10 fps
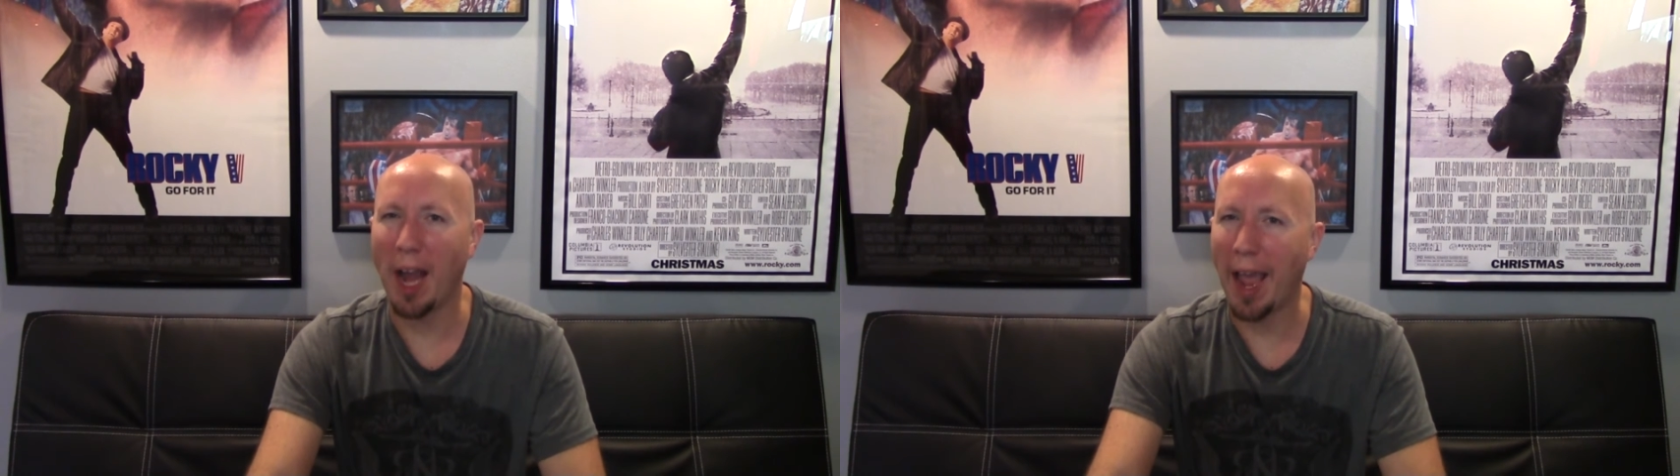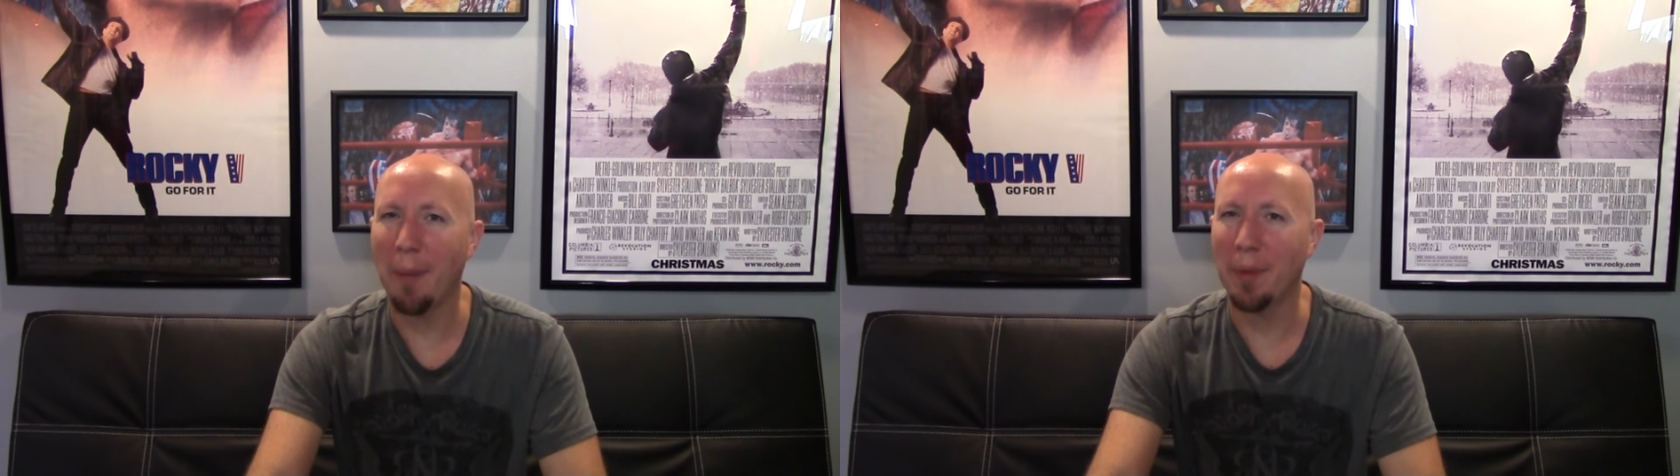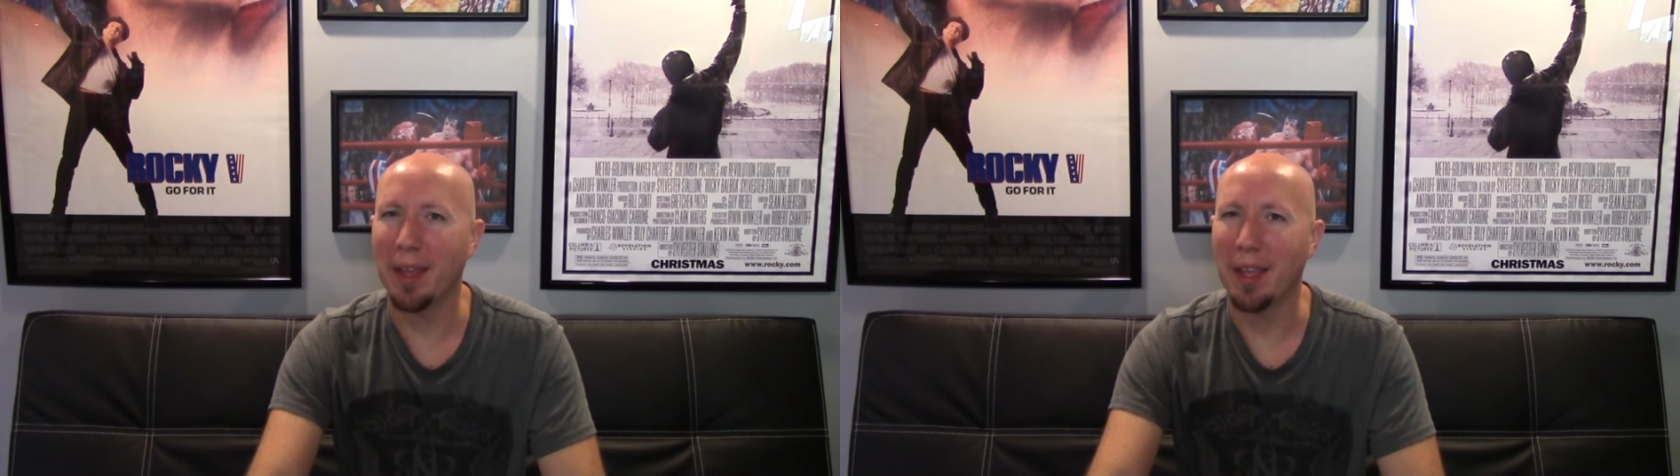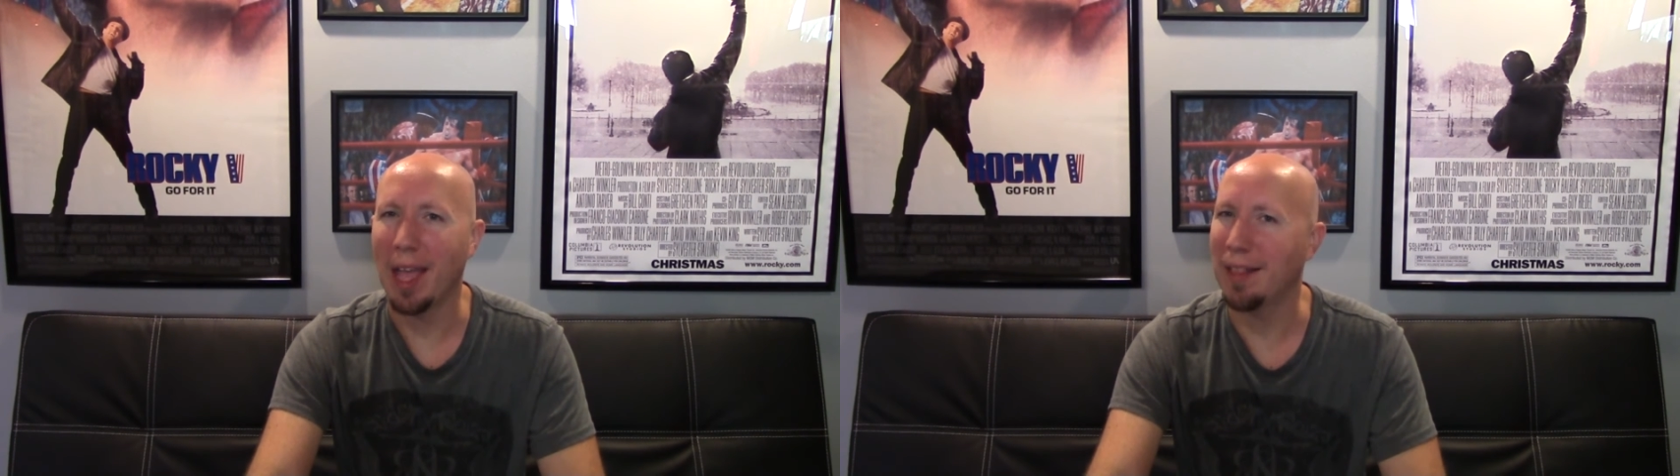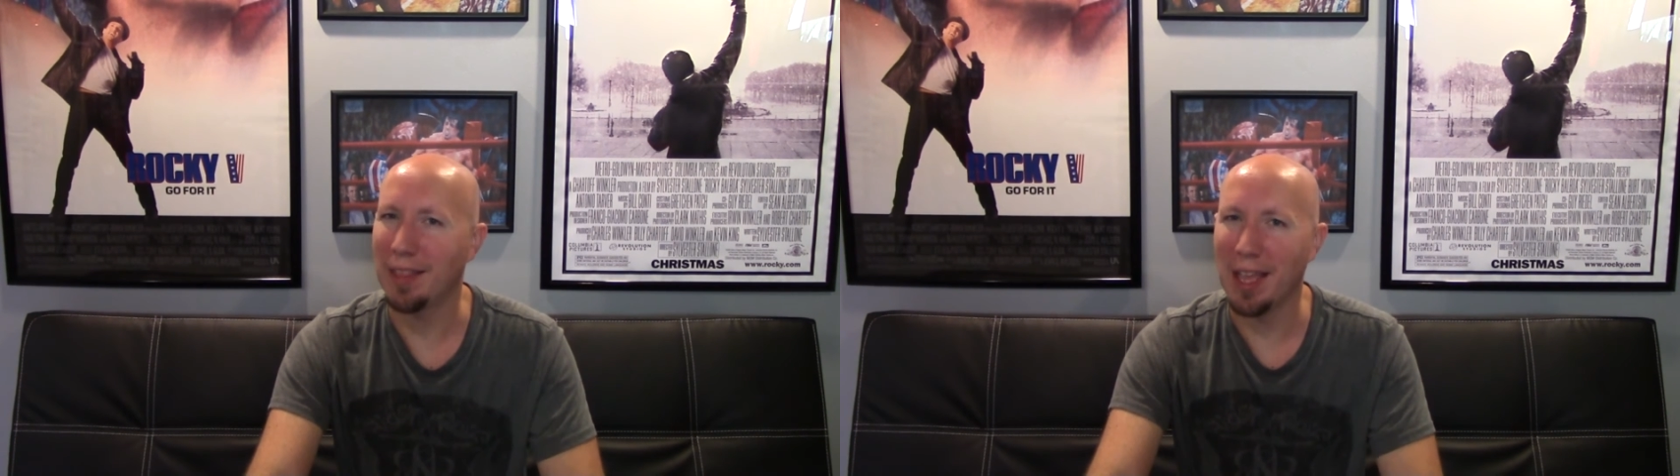happy
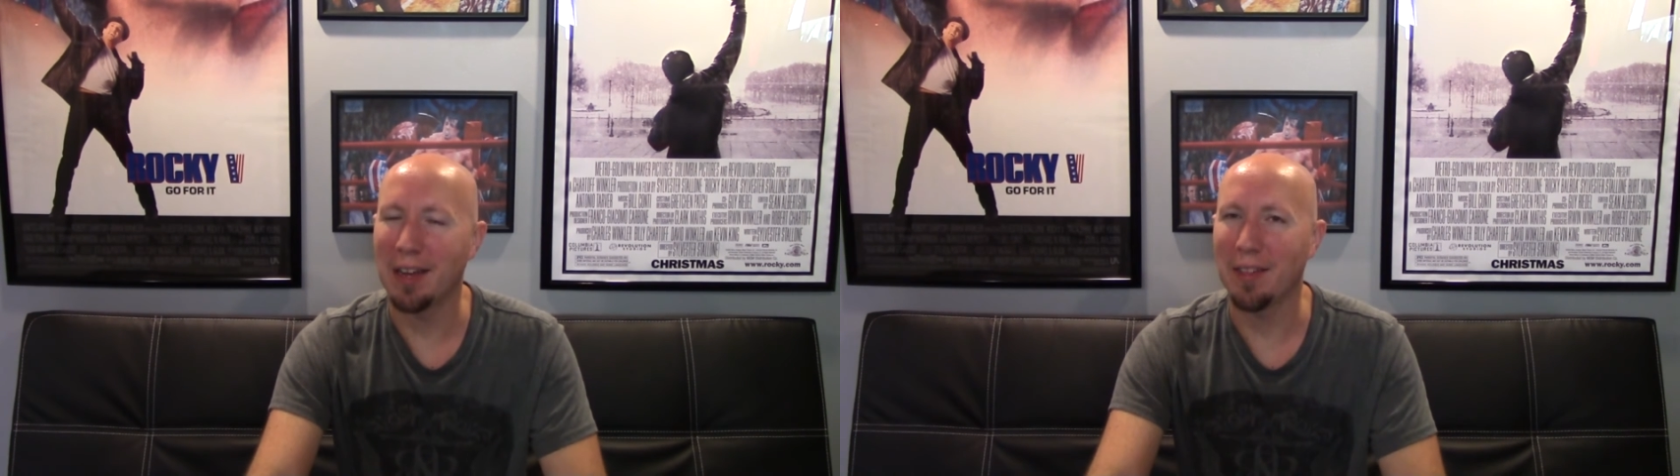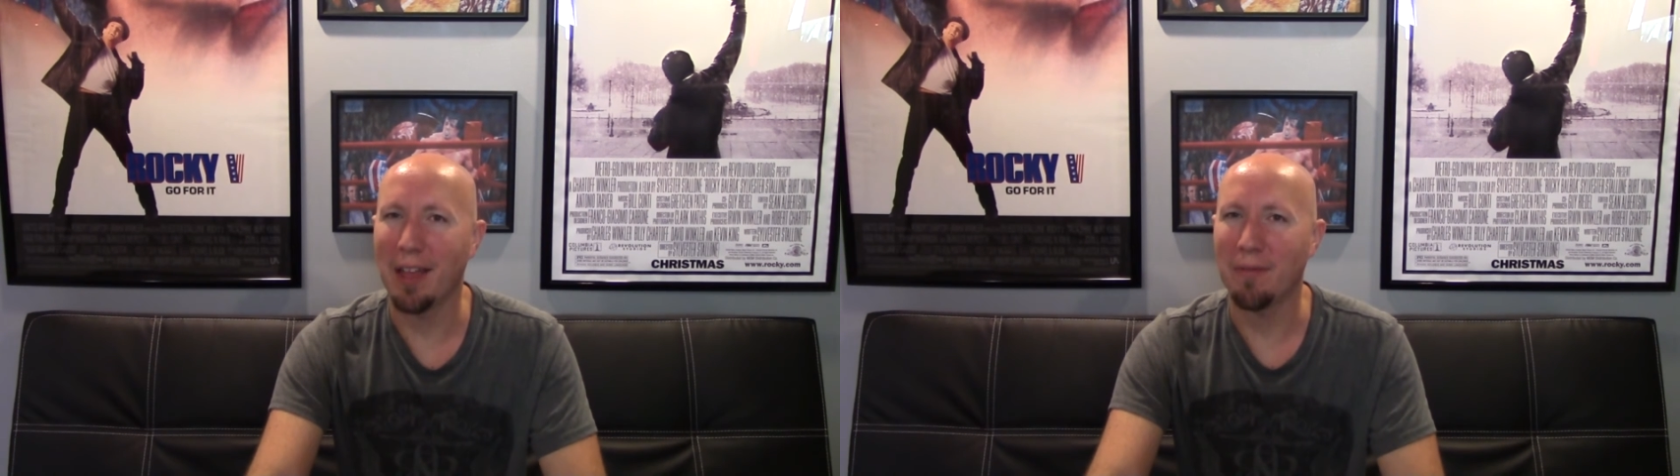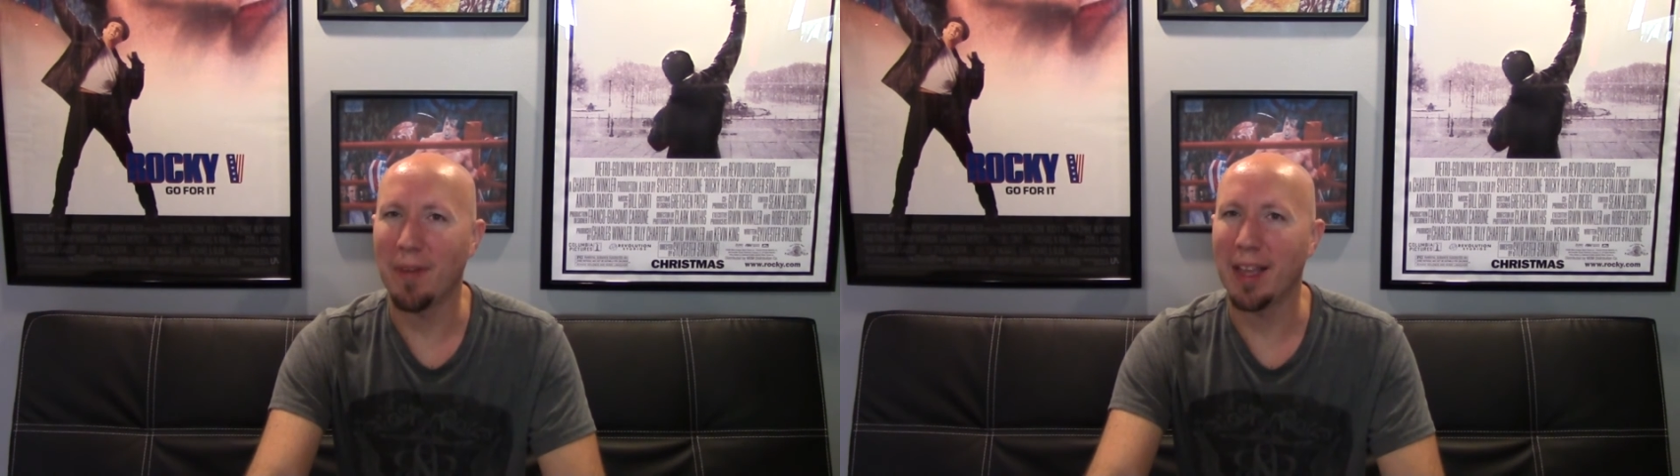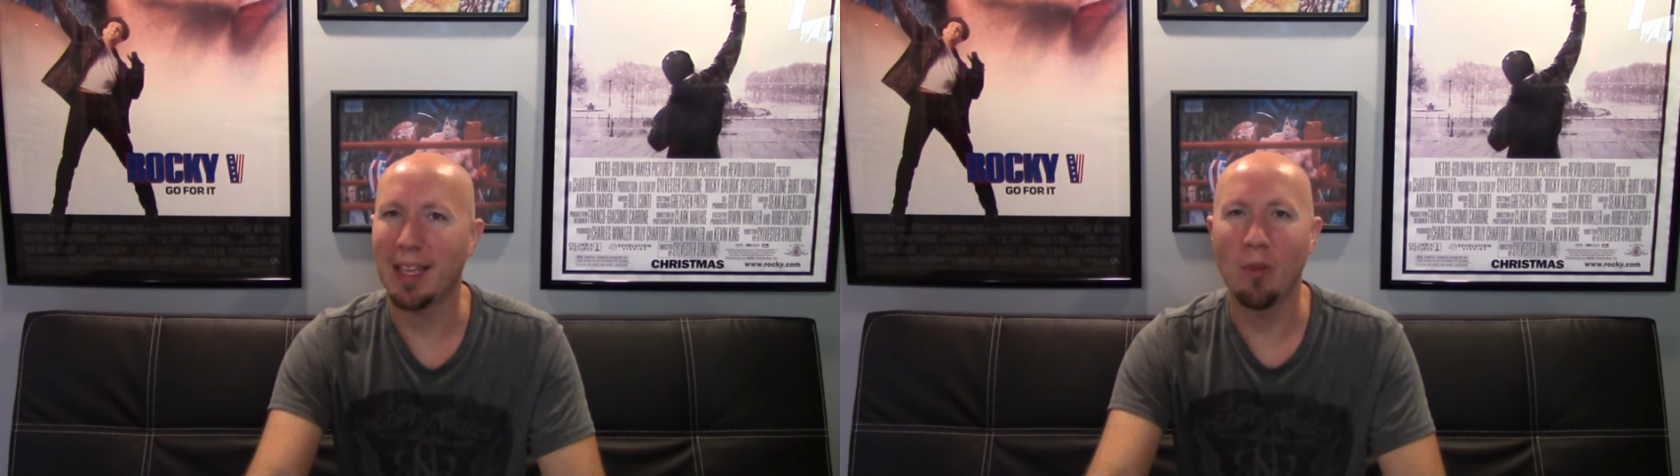at the end of that fight.